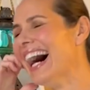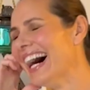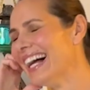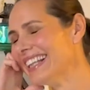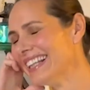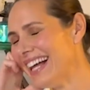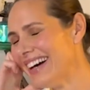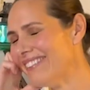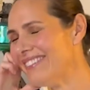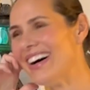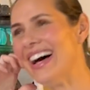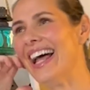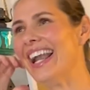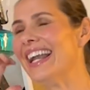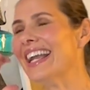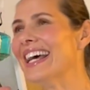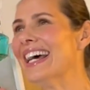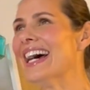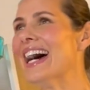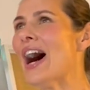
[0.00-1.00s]
I love
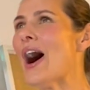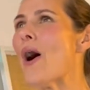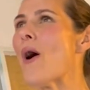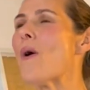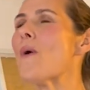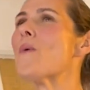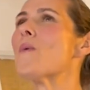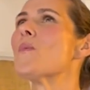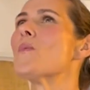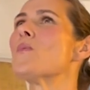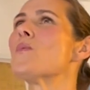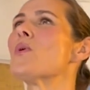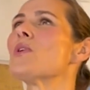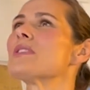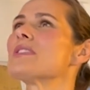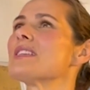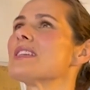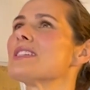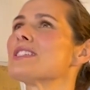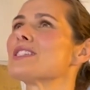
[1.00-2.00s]
it.
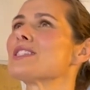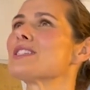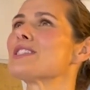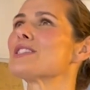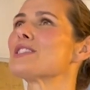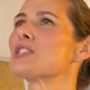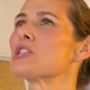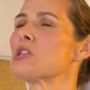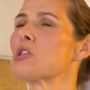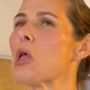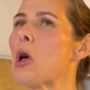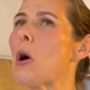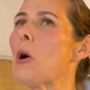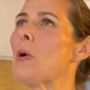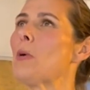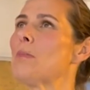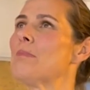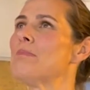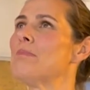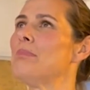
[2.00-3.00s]
Was it a
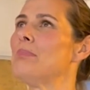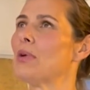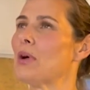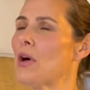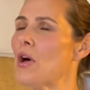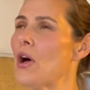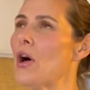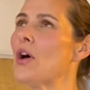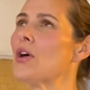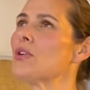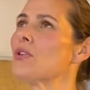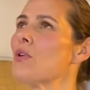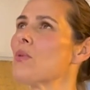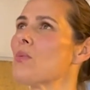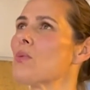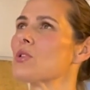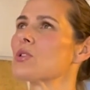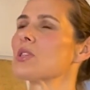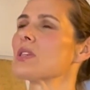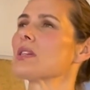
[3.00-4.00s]
slow burn or
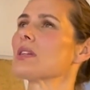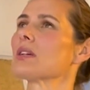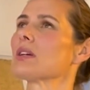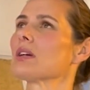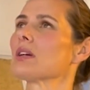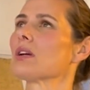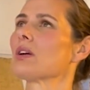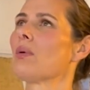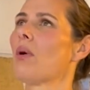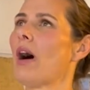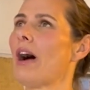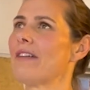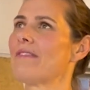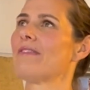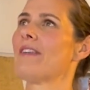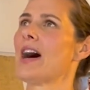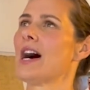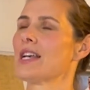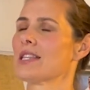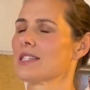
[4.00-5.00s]
was it quite
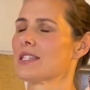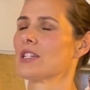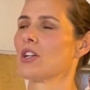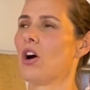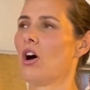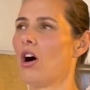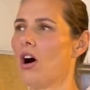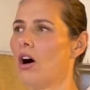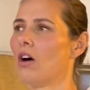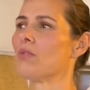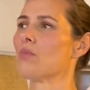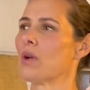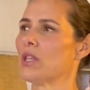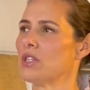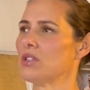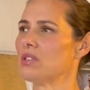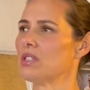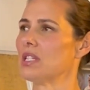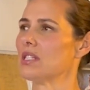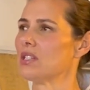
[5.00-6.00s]
fast and hot
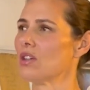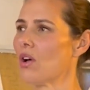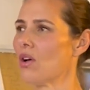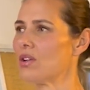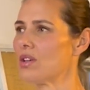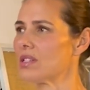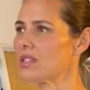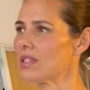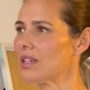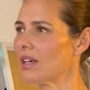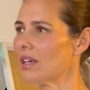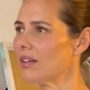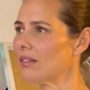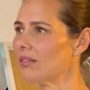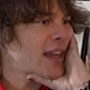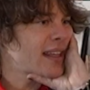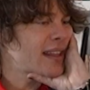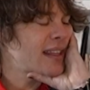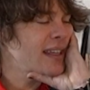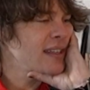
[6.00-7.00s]
when you did notice it?
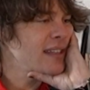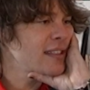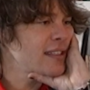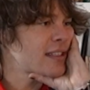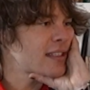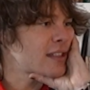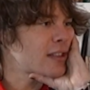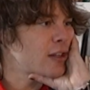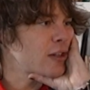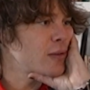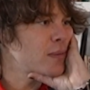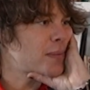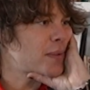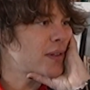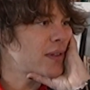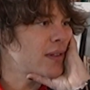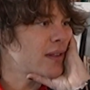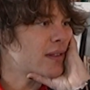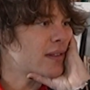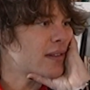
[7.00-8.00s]
I think a slow
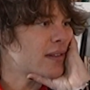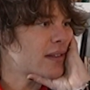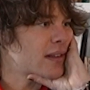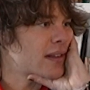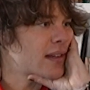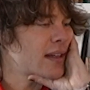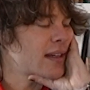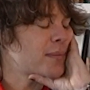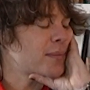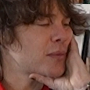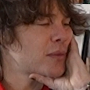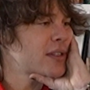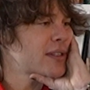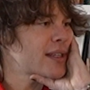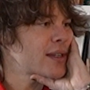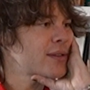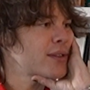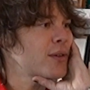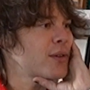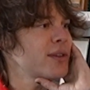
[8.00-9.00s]
burn, because
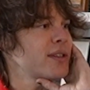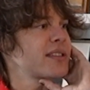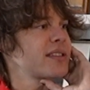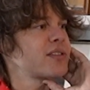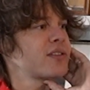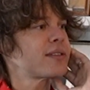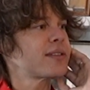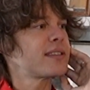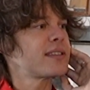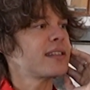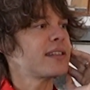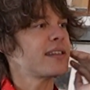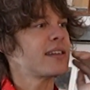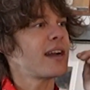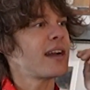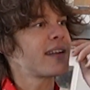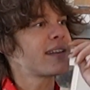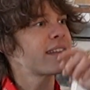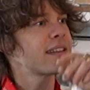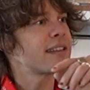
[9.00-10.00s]
I was always interested in
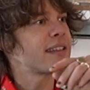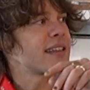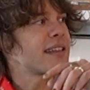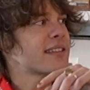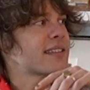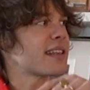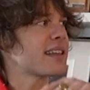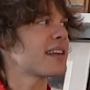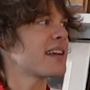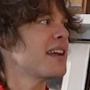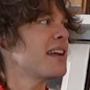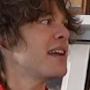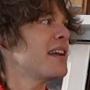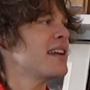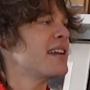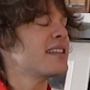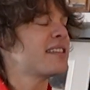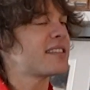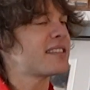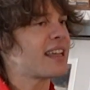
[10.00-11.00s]
other things like
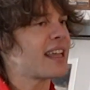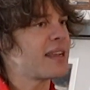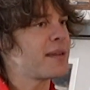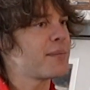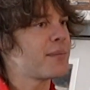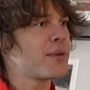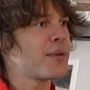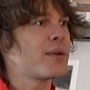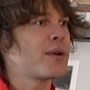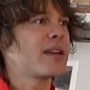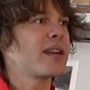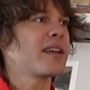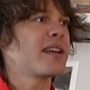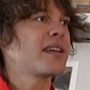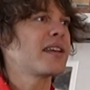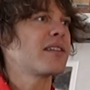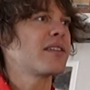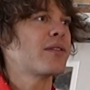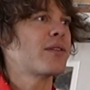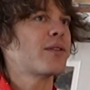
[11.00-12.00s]

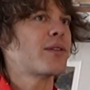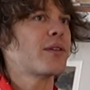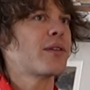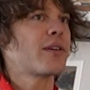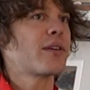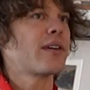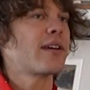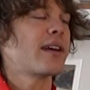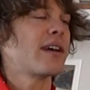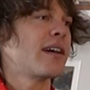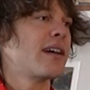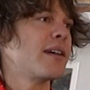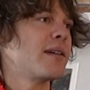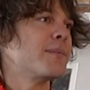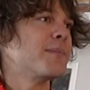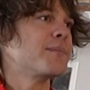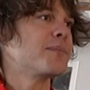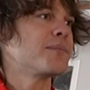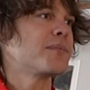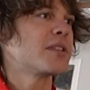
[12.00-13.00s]
skateboarding or
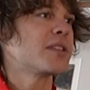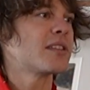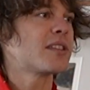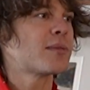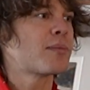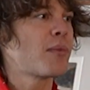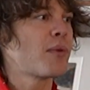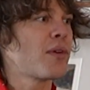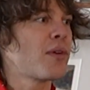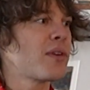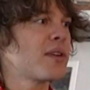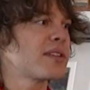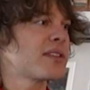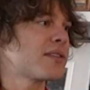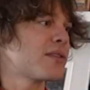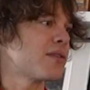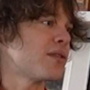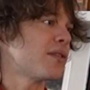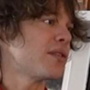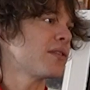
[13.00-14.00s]

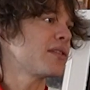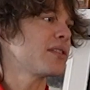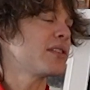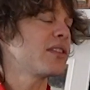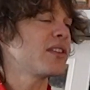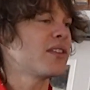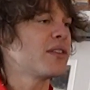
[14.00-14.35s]
sports or,